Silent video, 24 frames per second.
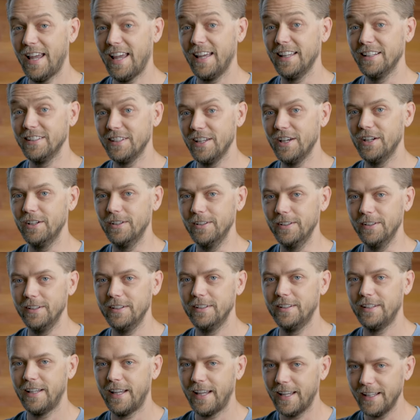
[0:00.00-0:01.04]
Handheld.
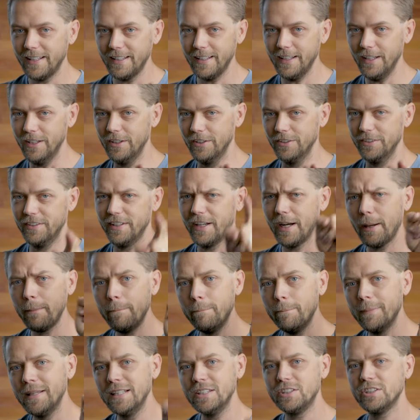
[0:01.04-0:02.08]
Handheld. Did I
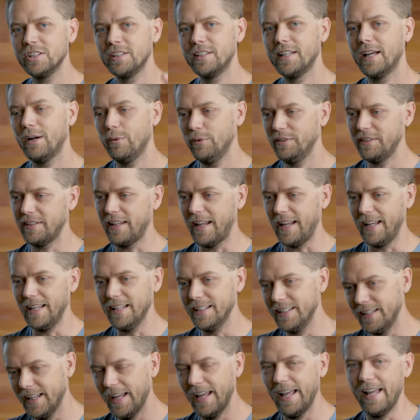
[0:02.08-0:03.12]
mention that was
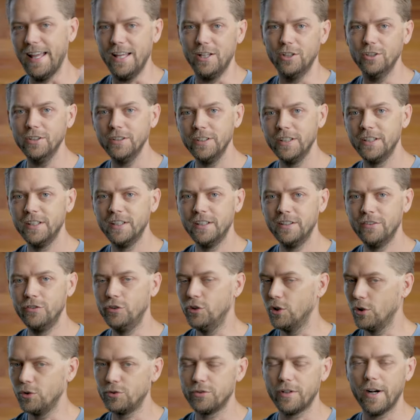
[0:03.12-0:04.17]
handheld?
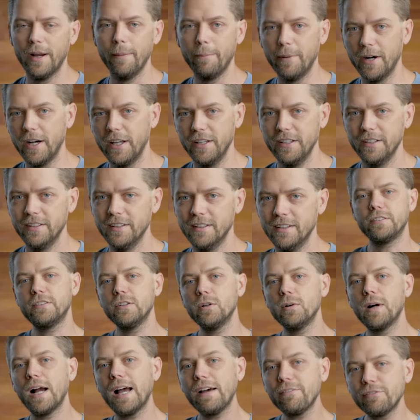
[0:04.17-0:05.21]
No tripod.
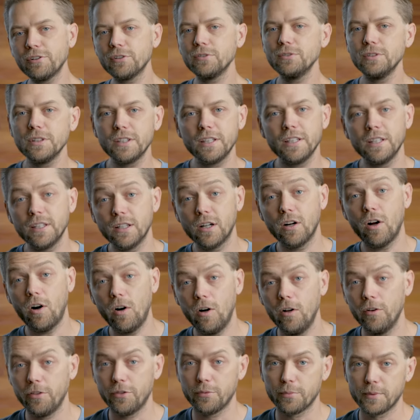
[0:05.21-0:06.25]
So after looking at
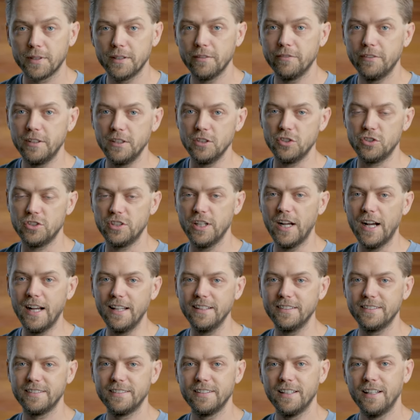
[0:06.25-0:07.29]
all three of these
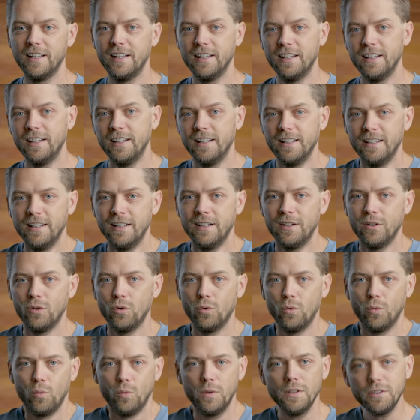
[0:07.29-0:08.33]
shots,
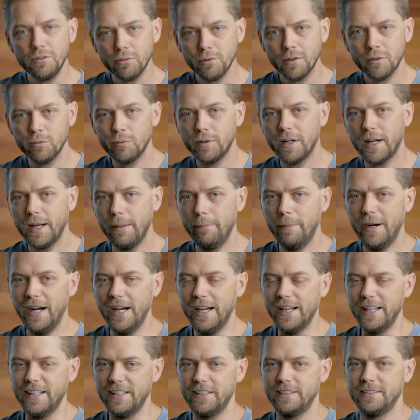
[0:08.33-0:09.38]
which one would I
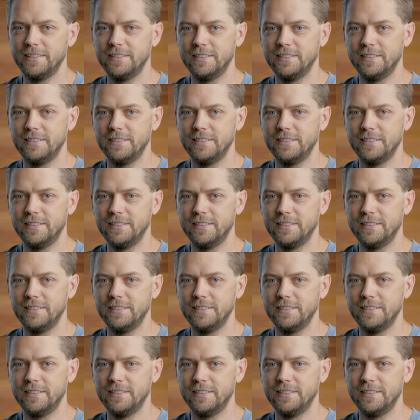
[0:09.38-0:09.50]
buy?